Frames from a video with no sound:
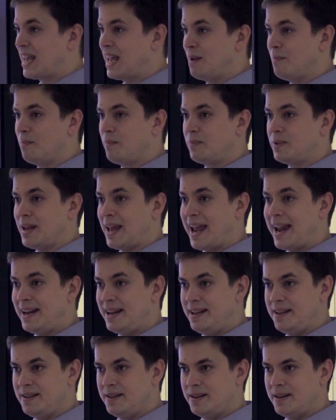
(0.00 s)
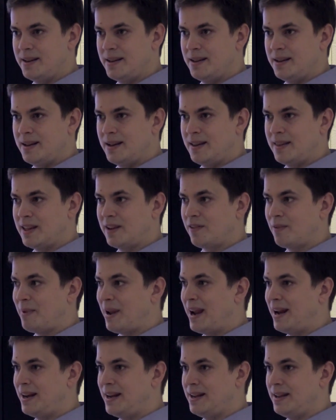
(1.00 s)
came to Haiti, and then from
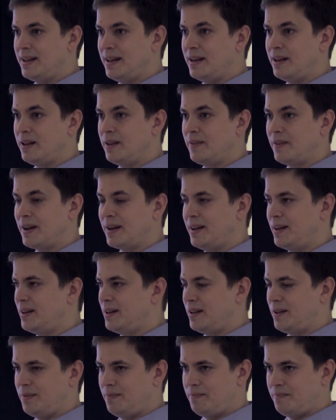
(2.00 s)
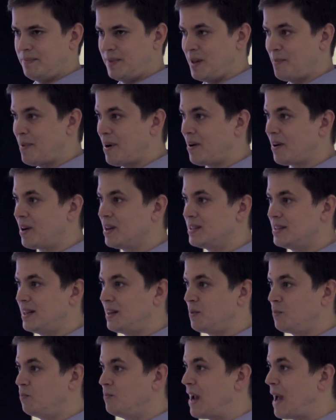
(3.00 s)
Haiti into the Americas,
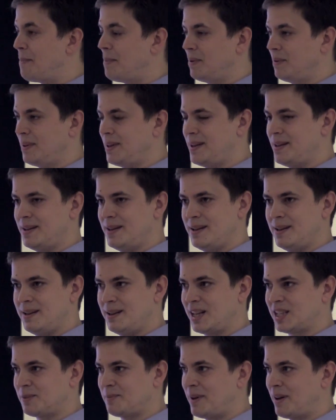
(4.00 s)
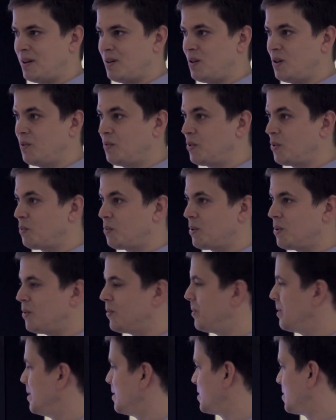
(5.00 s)
then rapidly expanded all over the
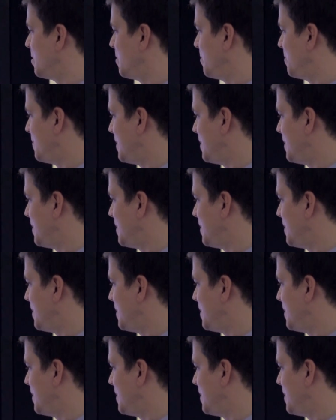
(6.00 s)
world. So